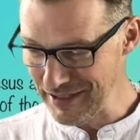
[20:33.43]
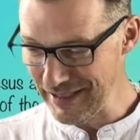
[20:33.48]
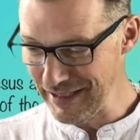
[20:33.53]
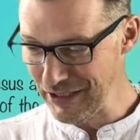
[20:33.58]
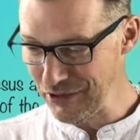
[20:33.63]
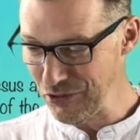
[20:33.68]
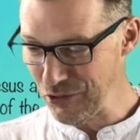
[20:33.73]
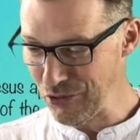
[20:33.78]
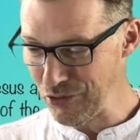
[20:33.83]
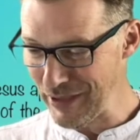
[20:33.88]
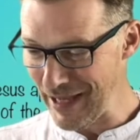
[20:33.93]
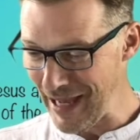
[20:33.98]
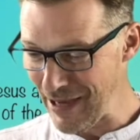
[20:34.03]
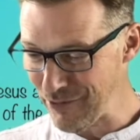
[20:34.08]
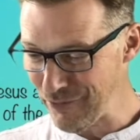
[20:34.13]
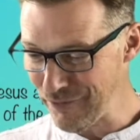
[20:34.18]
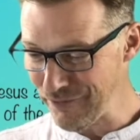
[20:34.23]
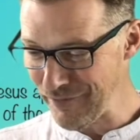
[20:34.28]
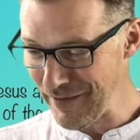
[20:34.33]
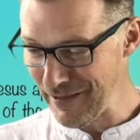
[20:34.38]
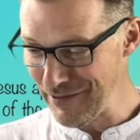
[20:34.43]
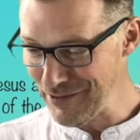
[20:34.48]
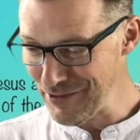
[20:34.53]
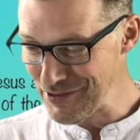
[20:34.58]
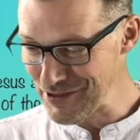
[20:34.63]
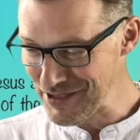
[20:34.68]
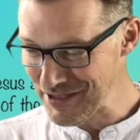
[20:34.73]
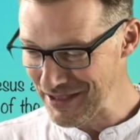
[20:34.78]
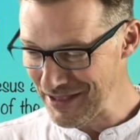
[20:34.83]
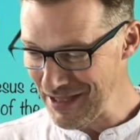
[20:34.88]
and he called out,
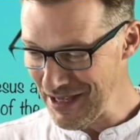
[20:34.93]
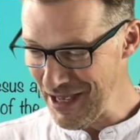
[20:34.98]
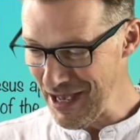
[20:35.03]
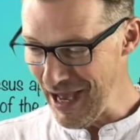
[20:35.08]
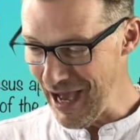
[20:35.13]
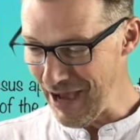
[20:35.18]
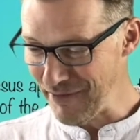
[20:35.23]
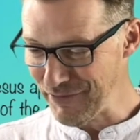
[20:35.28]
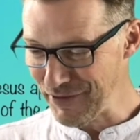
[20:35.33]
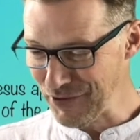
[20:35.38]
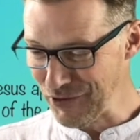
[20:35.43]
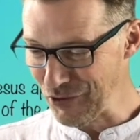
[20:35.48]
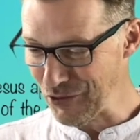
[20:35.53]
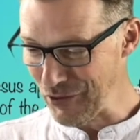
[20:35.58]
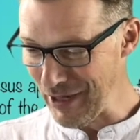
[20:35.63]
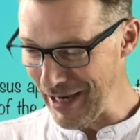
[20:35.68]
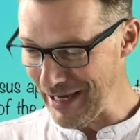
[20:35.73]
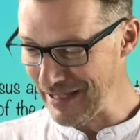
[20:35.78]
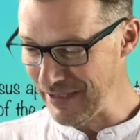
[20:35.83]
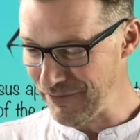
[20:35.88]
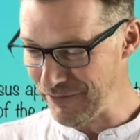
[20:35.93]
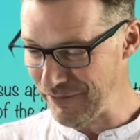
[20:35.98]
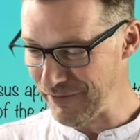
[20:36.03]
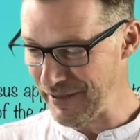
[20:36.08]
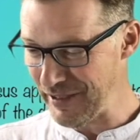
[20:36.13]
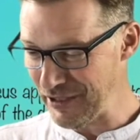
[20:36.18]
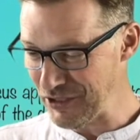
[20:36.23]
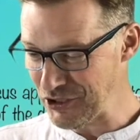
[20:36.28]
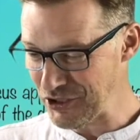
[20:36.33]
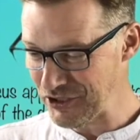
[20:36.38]
Fellas, have you caught any
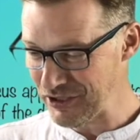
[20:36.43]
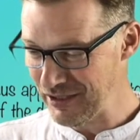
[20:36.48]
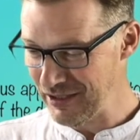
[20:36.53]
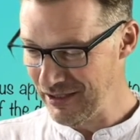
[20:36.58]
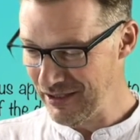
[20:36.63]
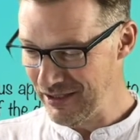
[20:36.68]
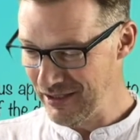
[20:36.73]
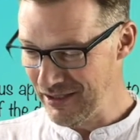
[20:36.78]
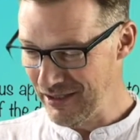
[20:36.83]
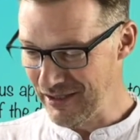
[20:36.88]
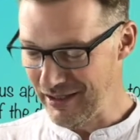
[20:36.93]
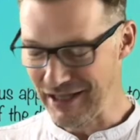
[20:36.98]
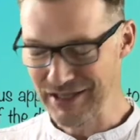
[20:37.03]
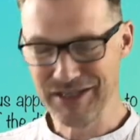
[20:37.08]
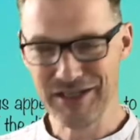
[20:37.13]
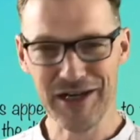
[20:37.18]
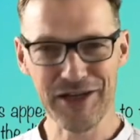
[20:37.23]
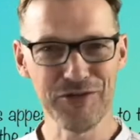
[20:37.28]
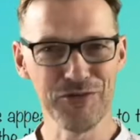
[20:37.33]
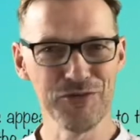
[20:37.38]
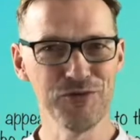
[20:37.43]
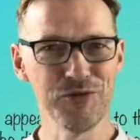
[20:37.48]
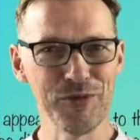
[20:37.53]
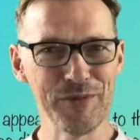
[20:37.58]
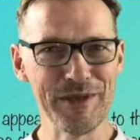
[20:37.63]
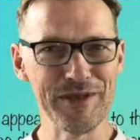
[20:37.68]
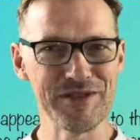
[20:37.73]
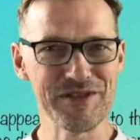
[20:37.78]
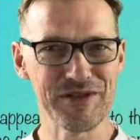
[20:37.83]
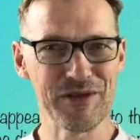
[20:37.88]
fish? That's kind of
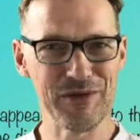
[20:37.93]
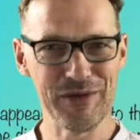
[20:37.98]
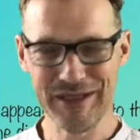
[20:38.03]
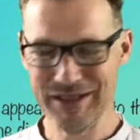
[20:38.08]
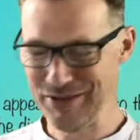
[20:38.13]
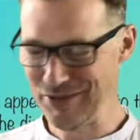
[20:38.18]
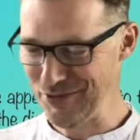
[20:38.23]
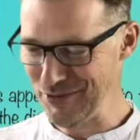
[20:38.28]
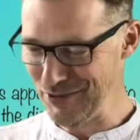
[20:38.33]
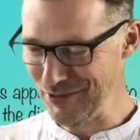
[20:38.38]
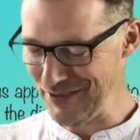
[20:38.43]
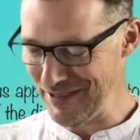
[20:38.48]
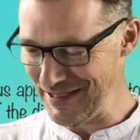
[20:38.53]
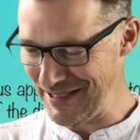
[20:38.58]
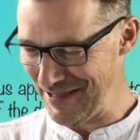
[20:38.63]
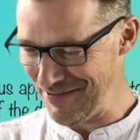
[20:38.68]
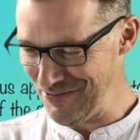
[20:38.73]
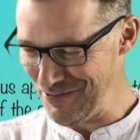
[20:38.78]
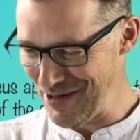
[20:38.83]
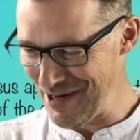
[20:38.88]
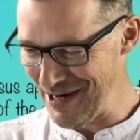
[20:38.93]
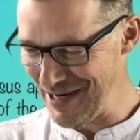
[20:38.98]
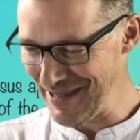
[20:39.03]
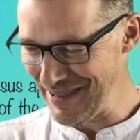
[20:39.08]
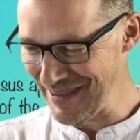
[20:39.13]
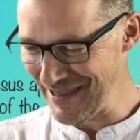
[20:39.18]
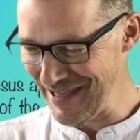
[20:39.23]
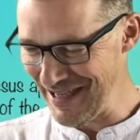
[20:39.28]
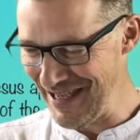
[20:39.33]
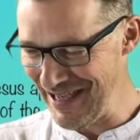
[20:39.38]
rubbing salt in the wound, isn't it? Right
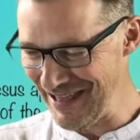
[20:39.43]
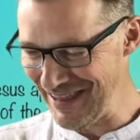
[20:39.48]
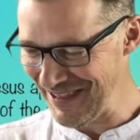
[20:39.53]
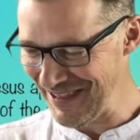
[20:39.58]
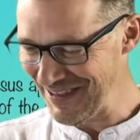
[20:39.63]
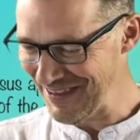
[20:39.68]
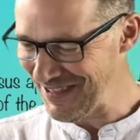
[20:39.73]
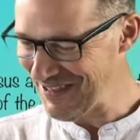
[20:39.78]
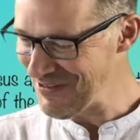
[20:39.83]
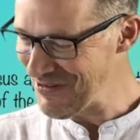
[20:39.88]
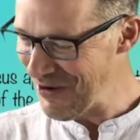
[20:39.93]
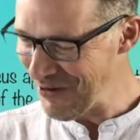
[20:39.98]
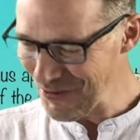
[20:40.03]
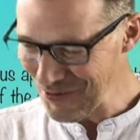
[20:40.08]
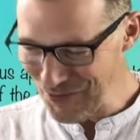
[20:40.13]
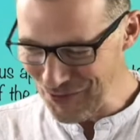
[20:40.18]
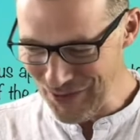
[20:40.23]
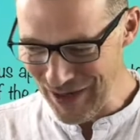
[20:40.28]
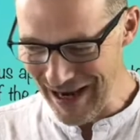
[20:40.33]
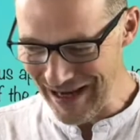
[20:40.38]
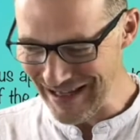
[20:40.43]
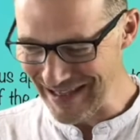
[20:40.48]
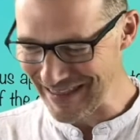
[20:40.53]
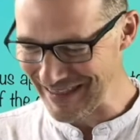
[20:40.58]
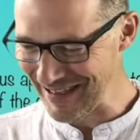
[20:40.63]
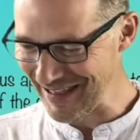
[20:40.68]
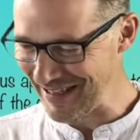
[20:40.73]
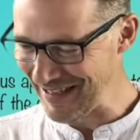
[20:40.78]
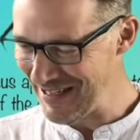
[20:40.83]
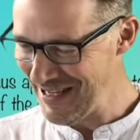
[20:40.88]
there, that they've not caught
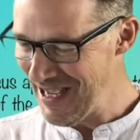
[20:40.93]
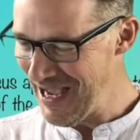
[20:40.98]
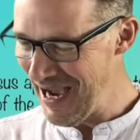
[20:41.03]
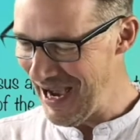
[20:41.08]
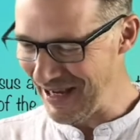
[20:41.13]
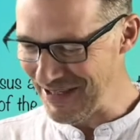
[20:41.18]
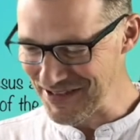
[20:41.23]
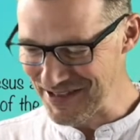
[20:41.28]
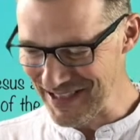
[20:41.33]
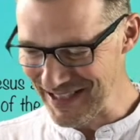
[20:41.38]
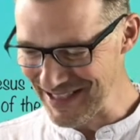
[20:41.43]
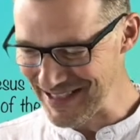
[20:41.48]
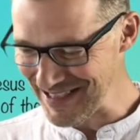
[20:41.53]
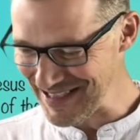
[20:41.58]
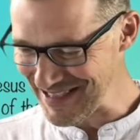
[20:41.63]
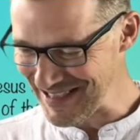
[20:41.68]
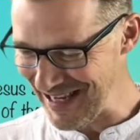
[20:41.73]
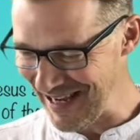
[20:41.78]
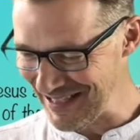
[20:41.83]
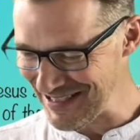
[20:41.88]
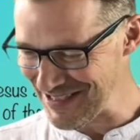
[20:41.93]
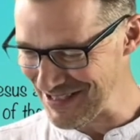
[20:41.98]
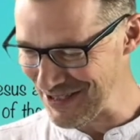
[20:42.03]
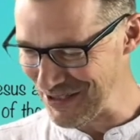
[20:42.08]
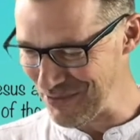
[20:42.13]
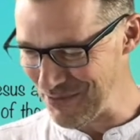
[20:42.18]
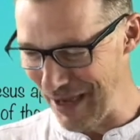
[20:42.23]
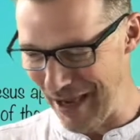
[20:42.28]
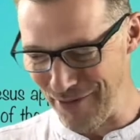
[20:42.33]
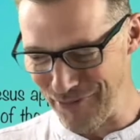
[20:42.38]
anything. And Jesus asked
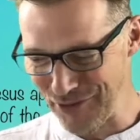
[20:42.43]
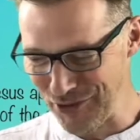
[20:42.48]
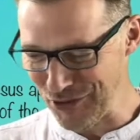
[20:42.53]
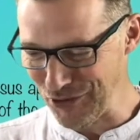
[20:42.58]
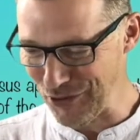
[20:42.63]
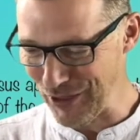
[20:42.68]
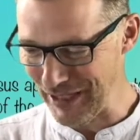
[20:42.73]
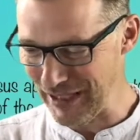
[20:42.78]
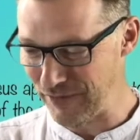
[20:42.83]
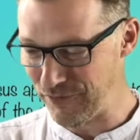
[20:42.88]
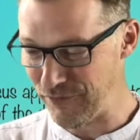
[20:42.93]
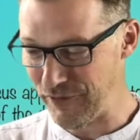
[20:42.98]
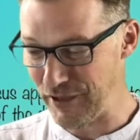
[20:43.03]
them, Have you caught any